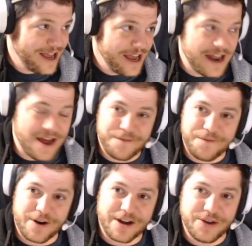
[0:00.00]
and how
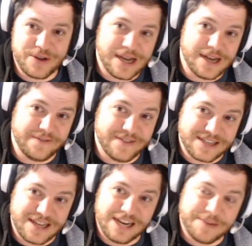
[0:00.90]
far can you get. And this
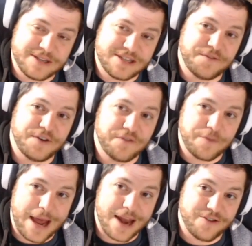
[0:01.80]
kingdom is suffering
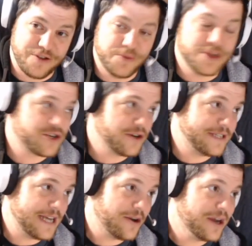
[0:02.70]
from attitude, which
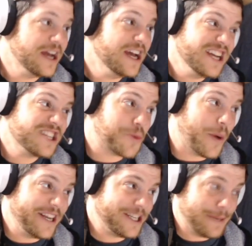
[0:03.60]
turns out it's
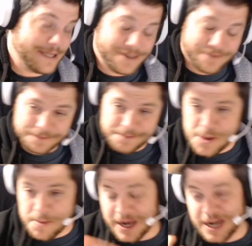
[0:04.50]
quite expensive.
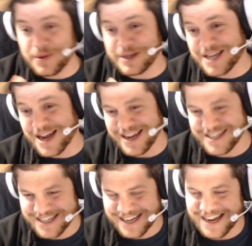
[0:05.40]
But anyways,
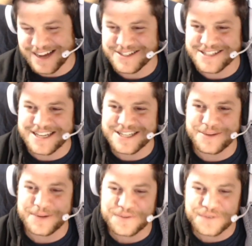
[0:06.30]
guys and gals, thanks
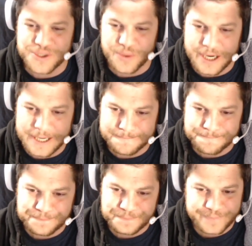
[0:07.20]
so much for joining.
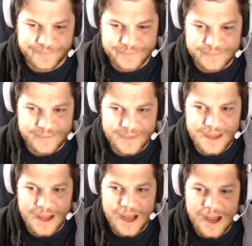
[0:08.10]

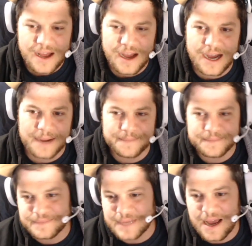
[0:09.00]

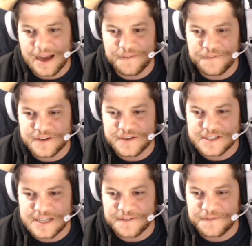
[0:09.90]
Yeah, and if this
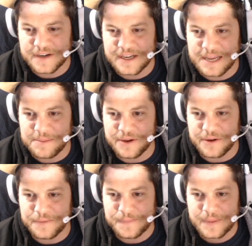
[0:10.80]
looks like a fun game to you,